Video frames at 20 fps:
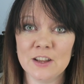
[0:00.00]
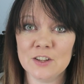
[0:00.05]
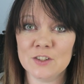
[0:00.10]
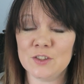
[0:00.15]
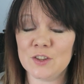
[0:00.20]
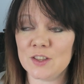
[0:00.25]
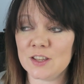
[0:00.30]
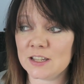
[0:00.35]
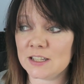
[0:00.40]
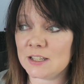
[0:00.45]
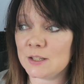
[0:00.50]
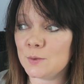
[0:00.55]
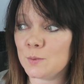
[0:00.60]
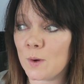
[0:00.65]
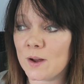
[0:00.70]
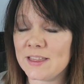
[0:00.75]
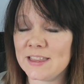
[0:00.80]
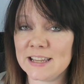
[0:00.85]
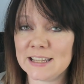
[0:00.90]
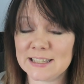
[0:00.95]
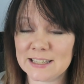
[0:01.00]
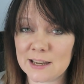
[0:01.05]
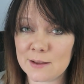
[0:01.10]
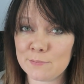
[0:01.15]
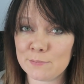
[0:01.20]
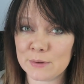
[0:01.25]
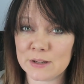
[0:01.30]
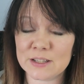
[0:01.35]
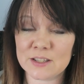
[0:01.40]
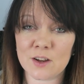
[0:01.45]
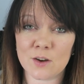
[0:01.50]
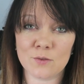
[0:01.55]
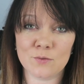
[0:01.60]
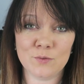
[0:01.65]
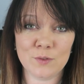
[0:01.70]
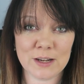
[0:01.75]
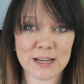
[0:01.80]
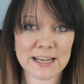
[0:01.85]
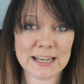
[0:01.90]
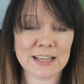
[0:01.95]
So this is why these numbers are
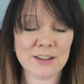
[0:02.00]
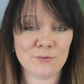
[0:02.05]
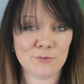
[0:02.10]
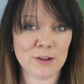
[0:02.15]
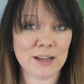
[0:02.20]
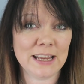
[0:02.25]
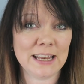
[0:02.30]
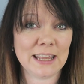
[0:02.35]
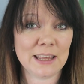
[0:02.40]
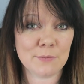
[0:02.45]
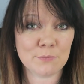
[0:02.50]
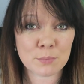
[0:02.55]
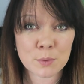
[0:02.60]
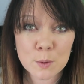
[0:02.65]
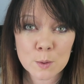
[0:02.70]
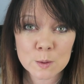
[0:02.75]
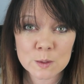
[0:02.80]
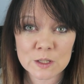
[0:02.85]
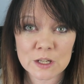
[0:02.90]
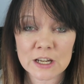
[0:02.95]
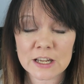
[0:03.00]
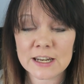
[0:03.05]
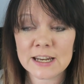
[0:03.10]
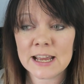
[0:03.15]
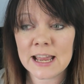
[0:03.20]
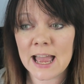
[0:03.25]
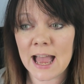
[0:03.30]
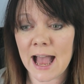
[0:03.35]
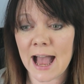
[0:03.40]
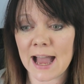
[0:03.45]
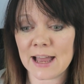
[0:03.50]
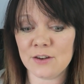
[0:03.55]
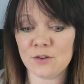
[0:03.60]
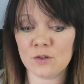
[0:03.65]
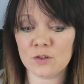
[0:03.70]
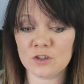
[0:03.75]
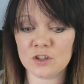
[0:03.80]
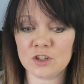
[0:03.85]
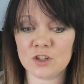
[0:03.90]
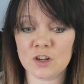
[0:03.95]
really, really important and
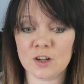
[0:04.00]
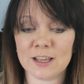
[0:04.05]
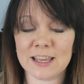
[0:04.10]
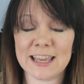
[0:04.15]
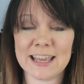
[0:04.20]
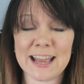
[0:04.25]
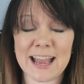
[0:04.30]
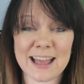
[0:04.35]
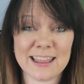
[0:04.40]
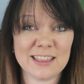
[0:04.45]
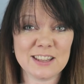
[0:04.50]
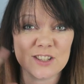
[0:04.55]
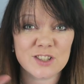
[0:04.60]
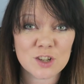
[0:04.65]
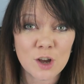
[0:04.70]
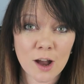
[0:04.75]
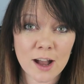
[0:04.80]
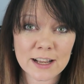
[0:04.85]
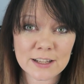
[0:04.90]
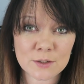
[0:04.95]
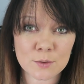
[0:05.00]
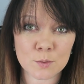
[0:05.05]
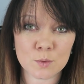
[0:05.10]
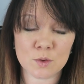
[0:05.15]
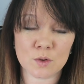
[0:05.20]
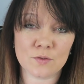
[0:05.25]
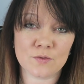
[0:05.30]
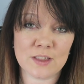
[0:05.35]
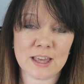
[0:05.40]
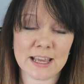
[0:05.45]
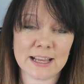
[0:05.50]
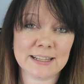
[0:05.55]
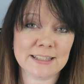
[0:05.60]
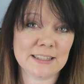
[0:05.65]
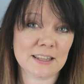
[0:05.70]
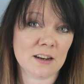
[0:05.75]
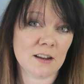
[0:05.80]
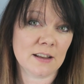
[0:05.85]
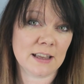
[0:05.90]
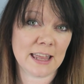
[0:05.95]
not just looking at the titles of things
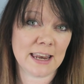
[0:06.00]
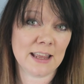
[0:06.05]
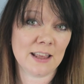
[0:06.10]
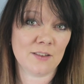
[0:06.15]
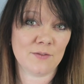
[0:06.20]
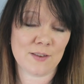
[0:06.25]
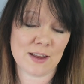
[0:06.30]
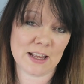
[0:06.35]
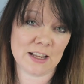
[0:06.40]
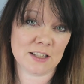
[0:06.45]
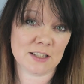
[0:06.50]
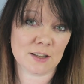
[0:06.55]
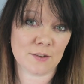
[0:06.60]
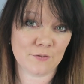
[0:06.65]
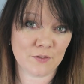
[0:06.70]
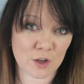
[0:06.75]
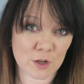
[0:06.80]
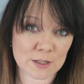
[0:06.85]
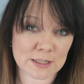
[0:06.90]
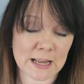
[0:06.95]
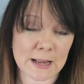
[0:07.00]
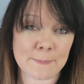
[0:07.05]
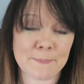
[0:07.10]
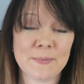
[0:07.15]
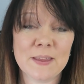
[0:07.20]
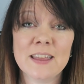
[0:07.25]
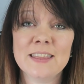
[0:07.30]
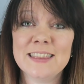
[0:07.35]
that are getting things confusing.